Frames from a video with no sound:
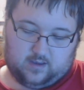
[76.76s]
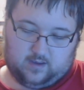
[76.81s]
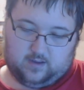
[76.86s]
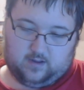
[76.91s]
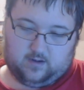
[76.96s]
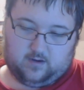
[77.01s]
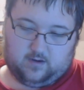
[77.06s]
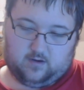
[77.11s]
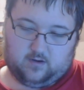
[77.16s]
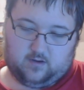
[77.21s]

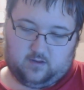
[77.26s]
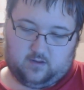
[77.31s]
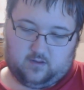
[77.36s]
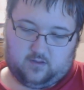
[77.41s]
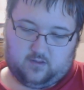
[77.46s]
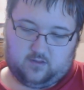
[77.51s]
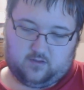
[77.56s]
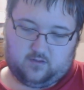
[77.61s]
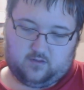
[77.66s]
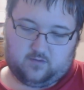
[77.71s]
and
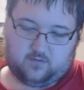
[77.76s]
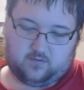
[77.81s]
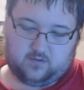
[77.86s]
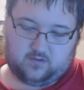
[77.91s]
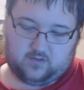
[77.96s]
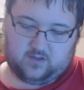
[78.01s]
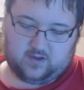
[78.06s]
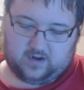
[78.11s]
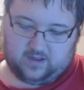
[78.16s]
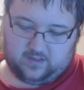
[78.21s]

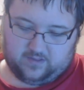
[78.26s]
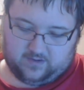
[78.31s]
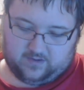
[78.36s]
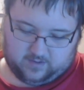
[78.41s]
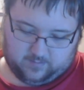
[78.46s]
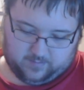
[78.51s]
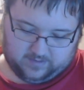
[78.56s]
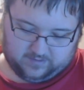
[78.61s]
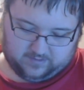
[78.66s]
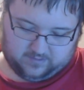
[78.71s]
the thing I
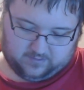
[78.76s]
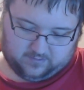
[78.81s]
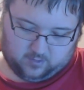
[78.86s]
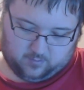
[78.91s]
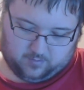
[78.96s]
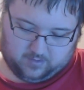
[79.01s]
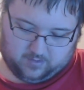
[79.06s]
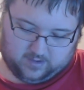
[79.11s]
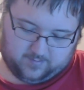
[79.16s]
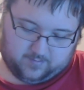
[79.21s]
think that makes it
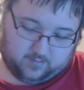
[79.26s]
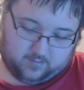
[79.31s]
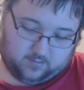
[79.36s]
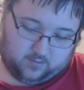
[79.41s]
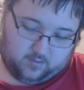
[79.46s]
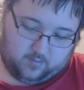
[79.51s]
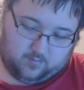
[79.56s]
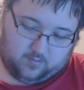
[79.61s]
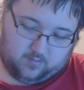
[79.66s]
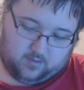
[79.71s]
so
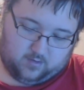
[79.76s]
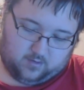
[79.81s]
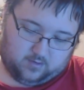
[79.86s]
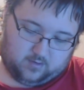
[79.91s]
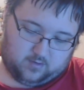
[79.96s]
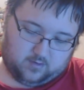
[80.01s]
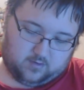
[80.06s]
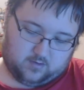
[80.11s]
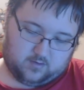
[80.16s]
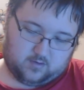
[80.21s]
popular
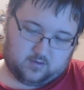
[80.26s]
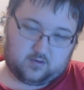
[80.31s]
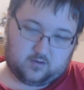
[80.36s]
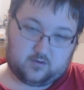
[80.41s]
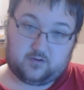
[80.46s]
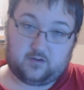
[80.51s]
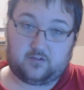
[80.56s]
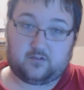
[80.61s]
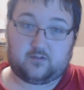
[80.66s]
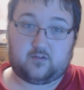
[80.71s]
among
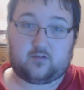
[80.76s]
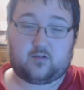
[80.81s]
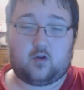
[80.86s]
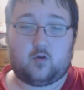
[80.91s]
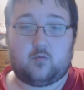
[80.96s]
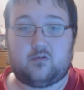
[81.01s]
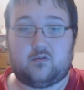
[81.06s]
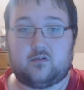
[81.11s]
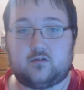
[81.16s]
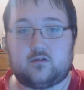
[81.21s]
just
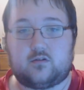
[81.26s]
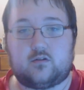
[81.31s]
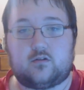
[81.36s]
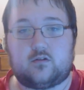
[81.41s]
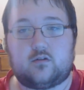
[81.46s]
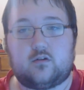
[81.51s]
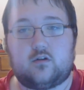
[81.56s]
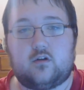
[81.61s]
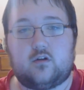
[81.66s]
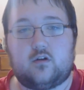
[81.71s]
almost
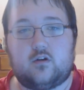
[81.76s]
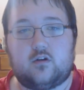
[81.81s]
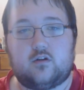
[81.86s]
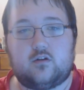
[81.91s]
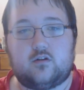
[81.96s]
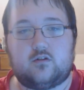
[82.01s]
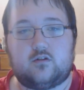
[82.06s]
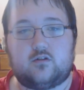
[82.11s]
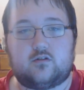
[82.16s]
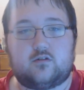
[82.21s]

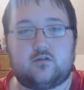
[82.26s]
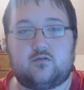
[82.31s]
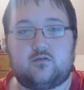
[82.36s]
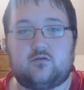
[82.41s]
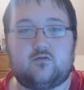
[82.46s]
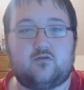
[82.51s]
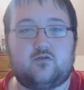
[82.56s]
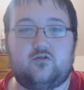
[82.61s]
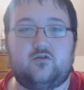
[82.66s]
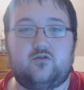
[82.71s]

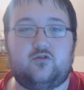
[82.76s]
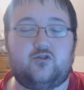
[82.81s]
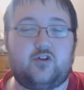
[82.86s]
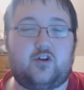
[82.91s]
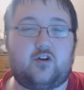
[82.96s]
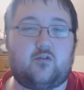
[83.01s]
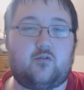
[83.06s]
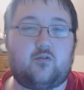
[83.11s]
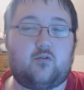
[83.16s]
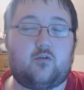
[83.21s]

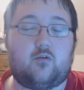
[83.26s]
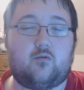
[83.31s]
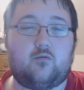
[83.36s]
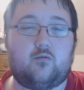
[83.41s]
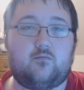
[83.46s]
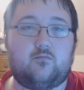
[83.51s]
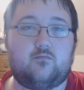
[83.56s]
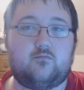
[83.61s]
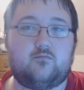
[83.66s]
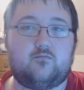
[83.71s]
general